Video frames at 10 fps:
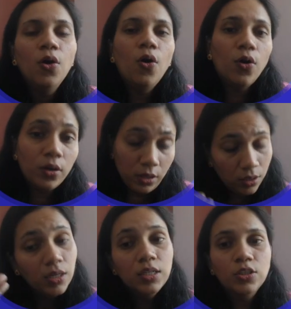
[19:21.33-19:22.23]
or
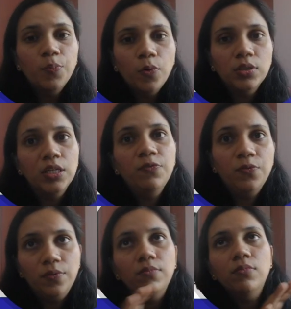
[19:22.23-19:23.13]
suppose if
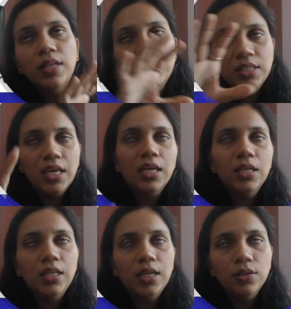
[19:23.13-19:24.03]
let's take
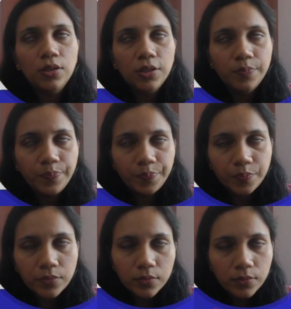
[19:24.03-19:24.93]

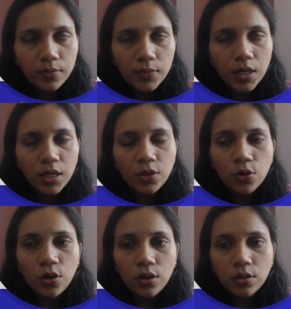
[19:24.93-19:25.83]
in
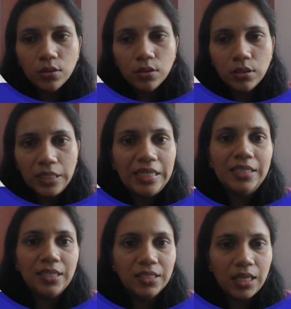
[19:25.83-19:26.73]
your NEET
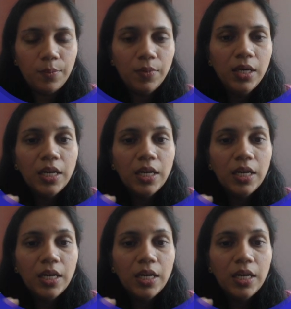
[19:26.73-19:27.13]
exam,